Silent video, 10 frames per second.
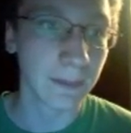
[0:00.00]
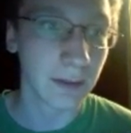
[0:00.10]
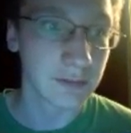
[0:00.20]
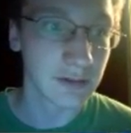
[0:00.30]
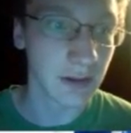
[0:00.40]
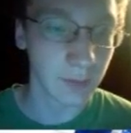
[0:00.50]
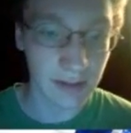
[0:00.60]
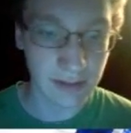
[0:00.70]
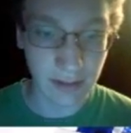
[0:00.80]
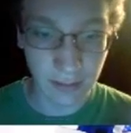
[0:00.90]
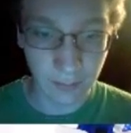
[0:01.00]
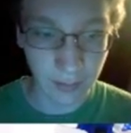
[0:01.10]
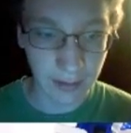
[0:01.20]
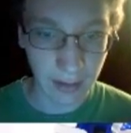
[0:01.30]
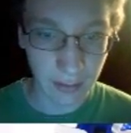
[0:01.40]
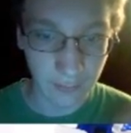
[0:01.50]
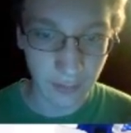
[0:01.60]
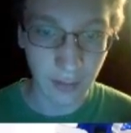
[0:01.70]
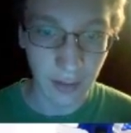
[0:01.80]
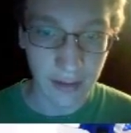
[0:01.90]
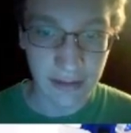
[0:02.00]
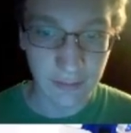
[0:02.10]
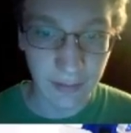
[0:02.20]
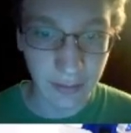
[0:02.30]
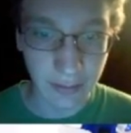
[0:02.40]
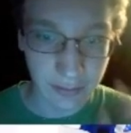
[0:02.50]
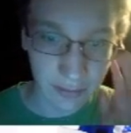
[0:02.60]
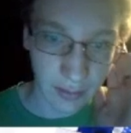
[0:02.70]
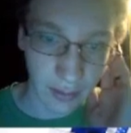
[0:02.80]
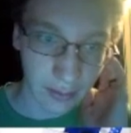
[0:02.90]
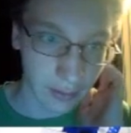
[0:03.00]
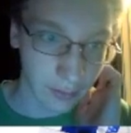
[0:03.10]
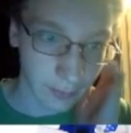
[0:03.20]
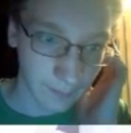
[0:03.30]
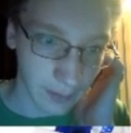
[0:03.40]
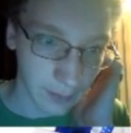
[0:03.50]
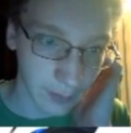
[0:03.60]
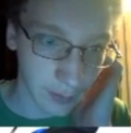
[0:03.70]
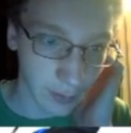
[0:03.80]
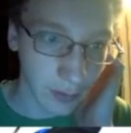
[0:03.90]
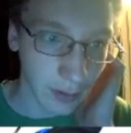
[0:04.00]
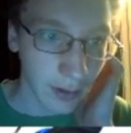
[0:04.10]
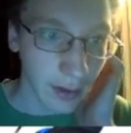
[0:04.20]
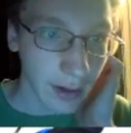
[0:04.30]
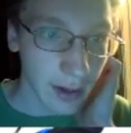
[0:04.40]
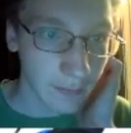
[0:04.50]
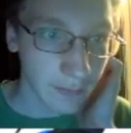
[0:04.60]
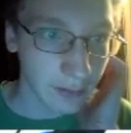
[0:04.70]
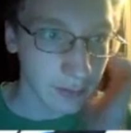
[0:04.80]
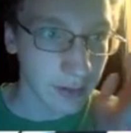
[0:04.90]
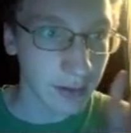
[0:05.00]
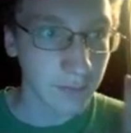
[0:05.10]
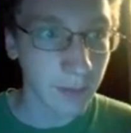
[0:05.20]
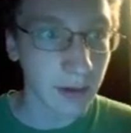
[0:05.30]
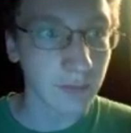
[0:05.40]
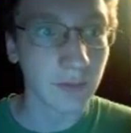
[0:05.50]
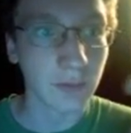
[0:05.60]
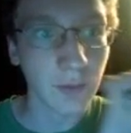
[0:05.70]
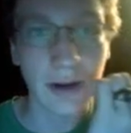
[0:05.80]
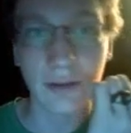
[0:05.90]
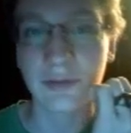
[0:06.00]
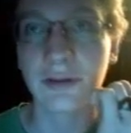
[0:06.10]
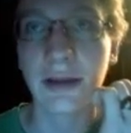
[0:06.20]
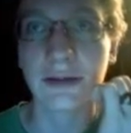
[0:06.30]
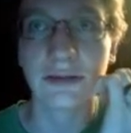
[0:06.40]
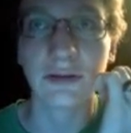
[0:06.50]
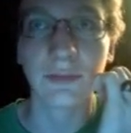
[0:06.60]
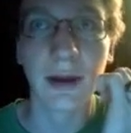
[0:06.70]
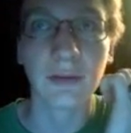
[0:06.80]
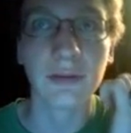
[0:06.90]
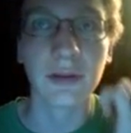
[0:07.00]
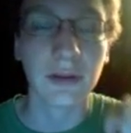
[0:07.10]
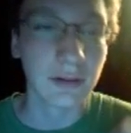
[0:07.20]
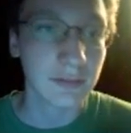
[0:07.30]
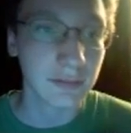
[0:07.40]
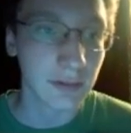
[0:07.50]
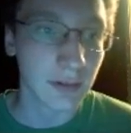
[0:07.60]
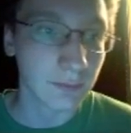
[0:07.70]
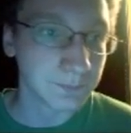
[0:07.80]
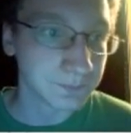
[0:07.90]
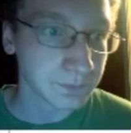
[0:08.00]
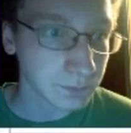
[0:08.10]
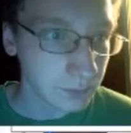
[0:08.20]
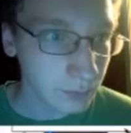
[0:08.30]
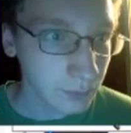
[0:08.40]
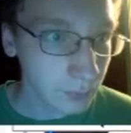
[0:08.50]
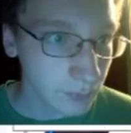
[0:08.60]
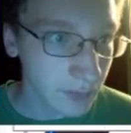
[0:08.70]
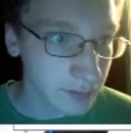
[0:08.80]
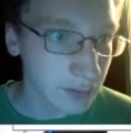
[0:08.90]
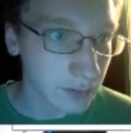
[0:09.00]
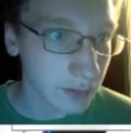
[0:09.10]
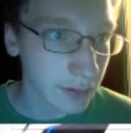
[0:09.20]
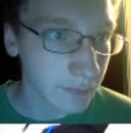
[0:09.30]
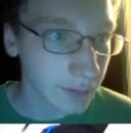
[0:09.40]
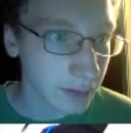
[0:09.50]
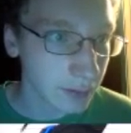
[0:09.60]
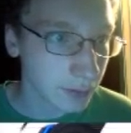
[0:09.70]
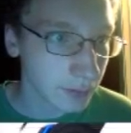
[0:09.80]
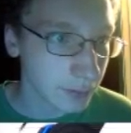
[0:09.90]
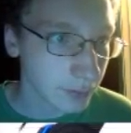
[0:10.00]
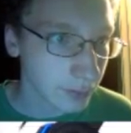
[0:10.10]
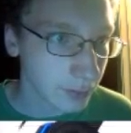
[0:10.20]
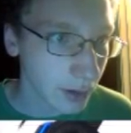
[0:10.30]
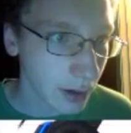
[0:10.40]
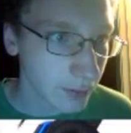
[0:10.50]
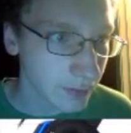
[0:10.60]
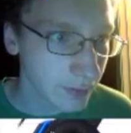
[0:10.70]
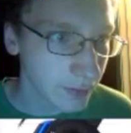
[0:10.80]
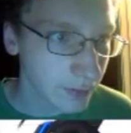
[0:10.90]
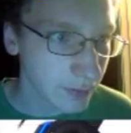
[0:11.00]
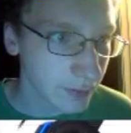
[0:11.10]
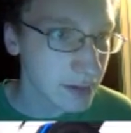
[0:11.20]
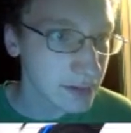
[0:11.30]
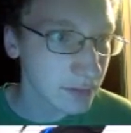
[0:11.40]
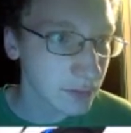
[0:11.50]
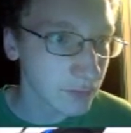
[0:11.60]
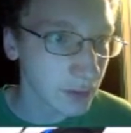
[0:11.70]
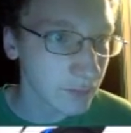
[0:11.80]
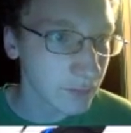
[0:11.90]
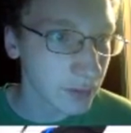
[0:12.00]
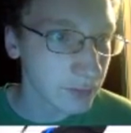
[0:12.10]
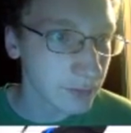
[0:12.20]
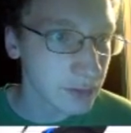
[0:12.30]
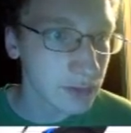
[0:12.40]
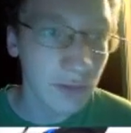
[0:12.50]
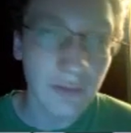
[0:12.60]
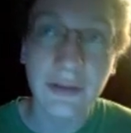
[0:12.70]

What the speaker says: so that way it's not playing out of your speakers on your computer. And then you can have the microphone right up to next to your mouth, so that's good. And then I think it has a little volume control thing